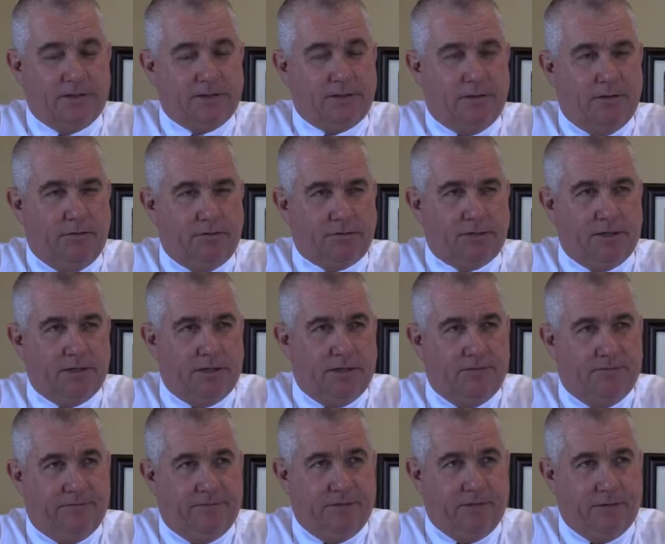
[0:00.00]
is the hole's going to
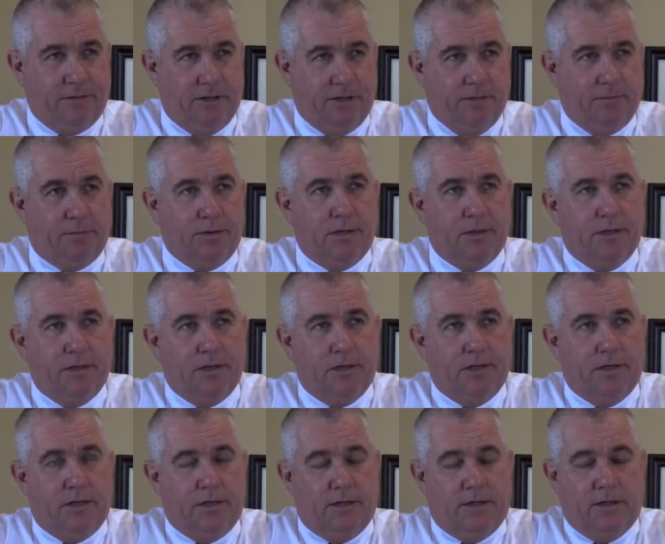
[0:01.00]
get filled up.
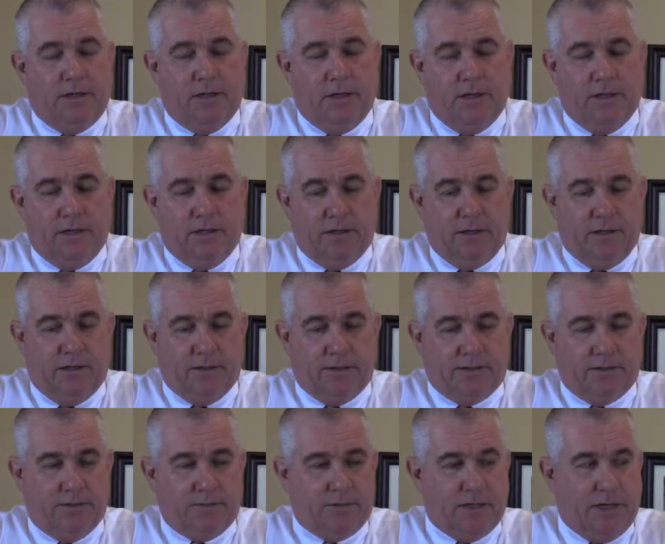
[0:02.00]
And
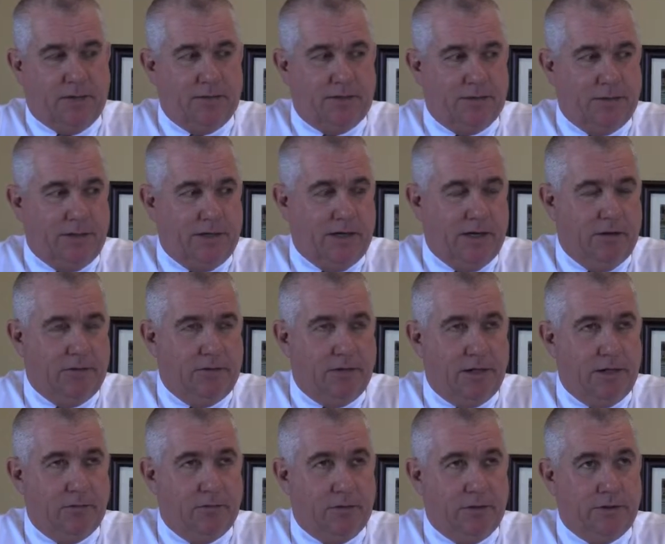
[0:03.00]
sometime between now and
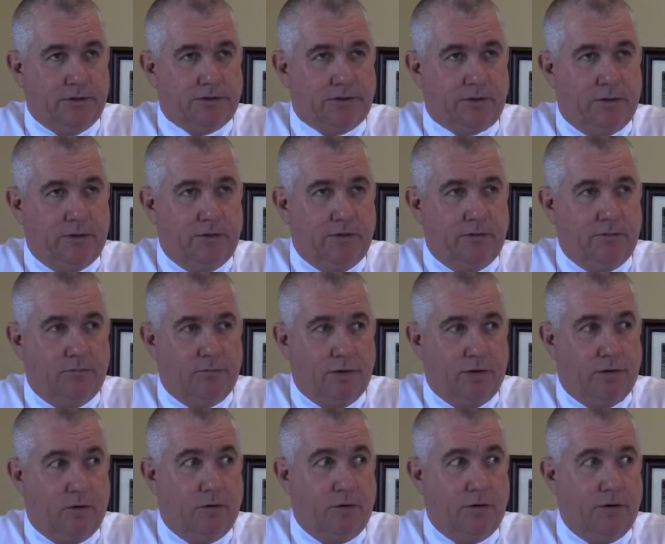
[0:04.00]
then,
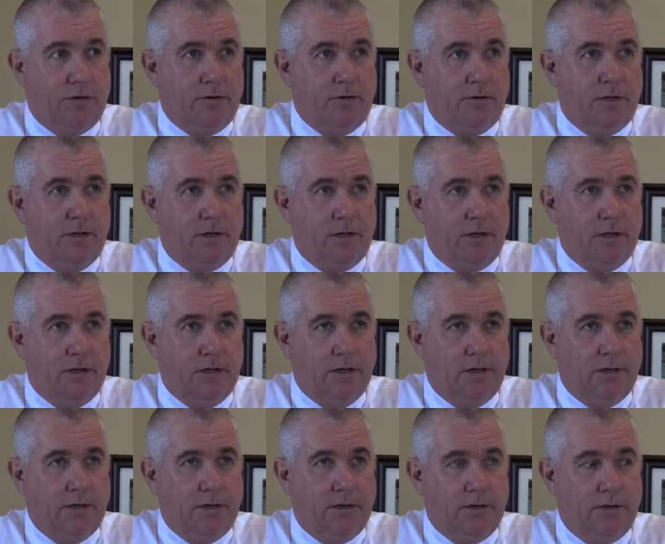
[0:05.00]
we'll order
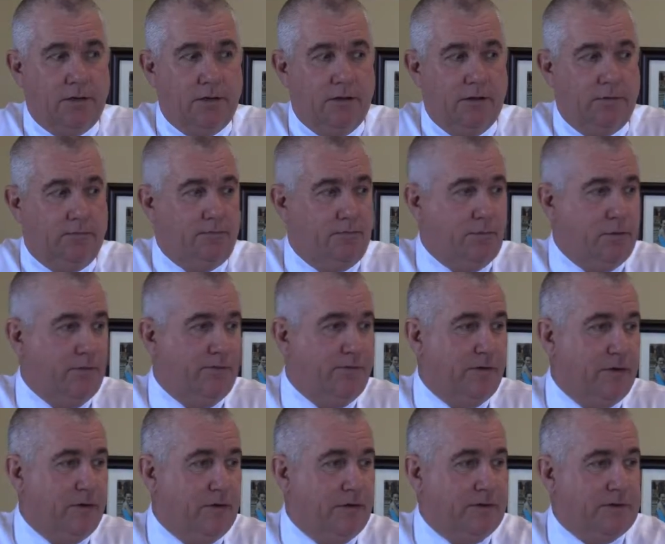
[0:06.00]
the
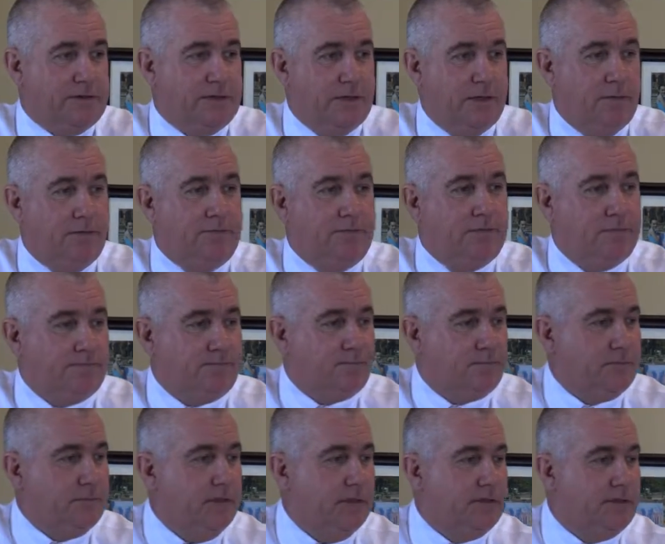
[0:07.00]
pavilion itself.
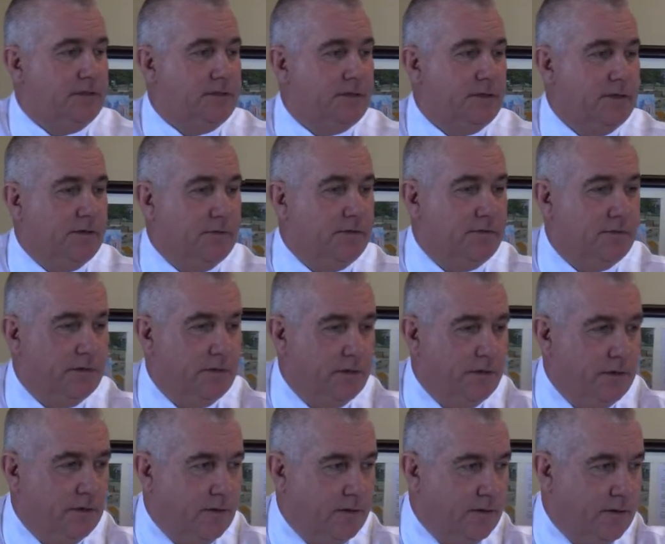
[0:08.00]
This is a
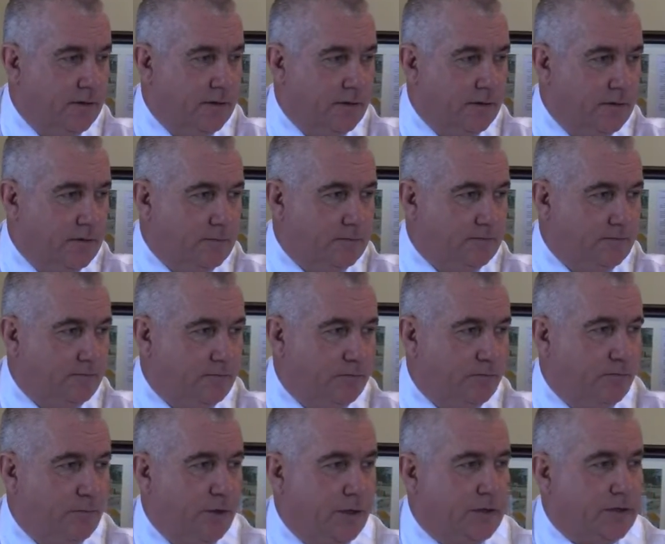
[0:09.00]

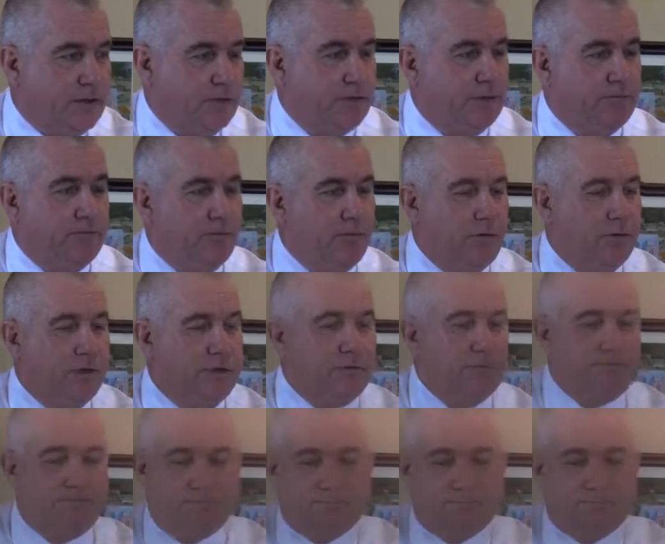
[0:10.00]
picture of one.